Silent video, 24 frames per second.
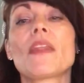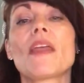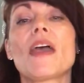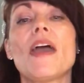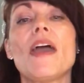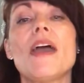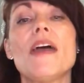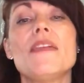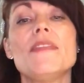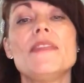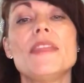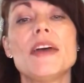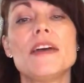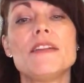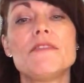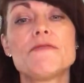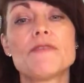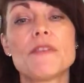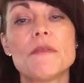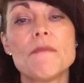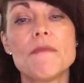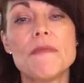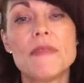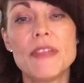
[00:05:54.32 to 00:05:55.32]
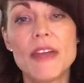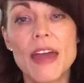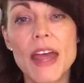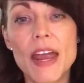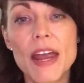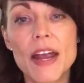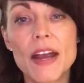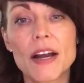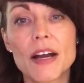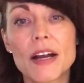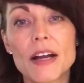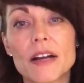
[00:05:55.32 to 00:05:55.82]
And then from
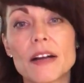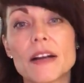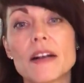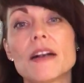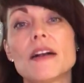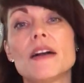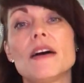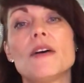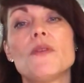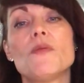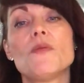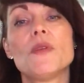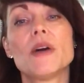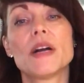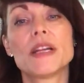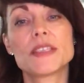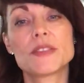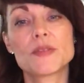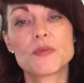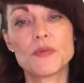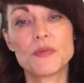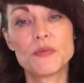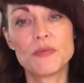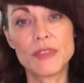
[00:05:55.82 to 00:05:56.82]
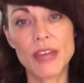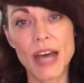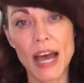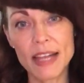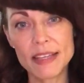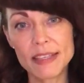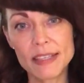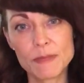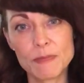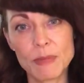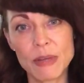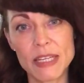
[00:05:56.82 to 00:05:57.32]
there, once
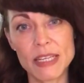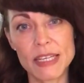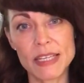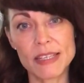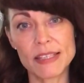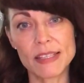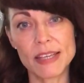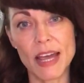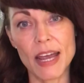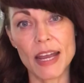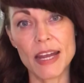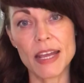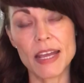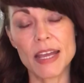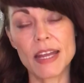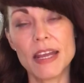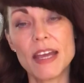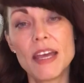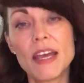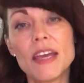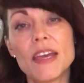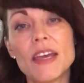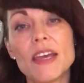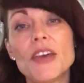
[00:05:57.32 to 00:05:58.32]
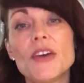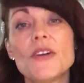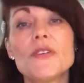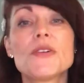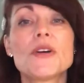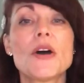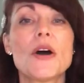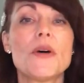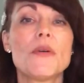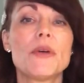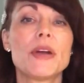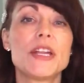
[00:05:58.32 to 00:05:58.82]
that's been decided, he'll
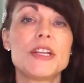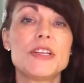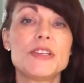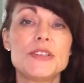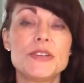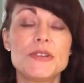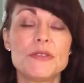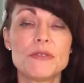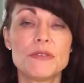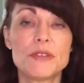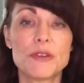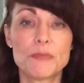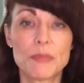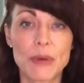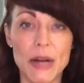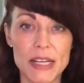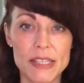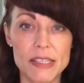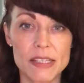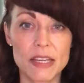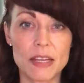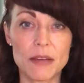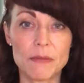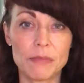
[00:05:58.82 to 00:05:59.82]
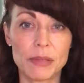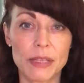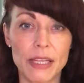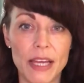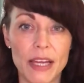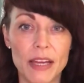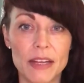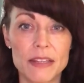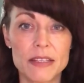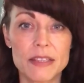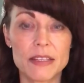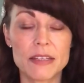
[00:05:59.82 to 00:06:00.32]
go in and do the breast
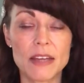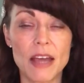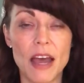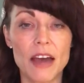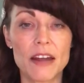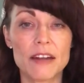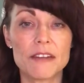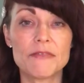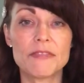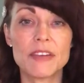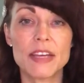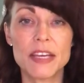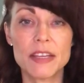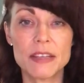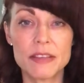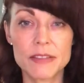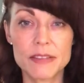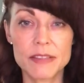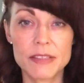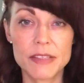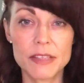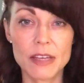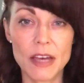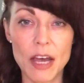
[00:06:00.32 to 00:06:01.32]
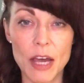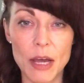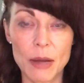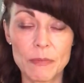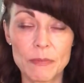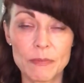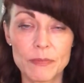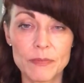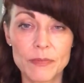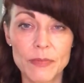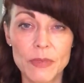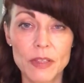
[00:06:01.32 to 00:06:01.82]
implant out of his,
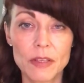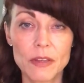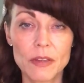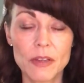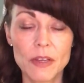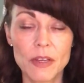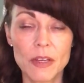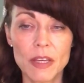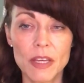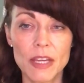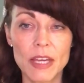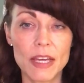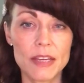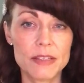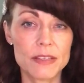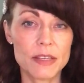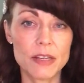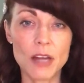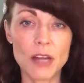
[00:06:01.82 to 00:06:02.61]
he has an